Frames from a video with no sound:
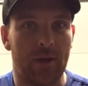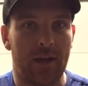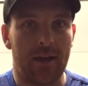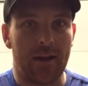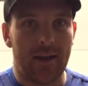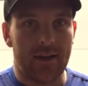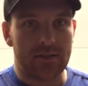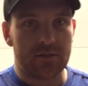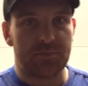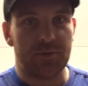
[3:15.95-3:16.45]
We got
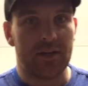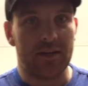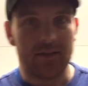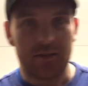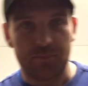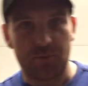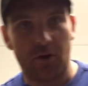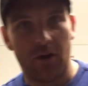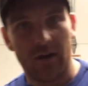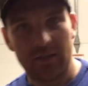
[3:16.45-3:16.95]
to
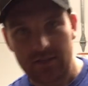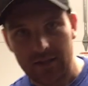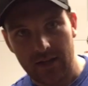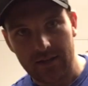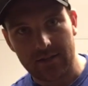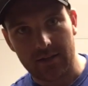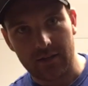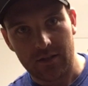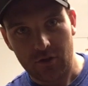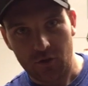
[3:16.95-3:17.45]
expedite the
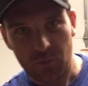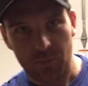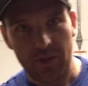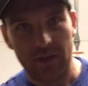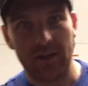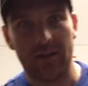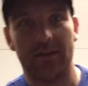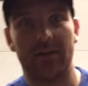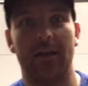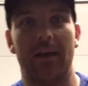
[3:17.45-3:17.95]
process a little
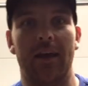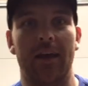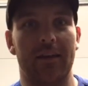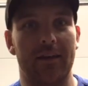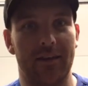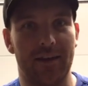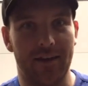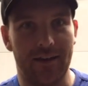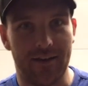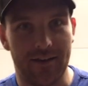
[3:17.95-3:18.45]
bit
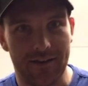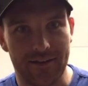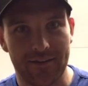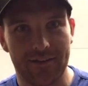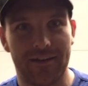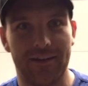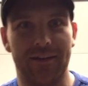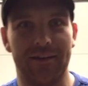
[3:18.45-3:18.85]
and uh,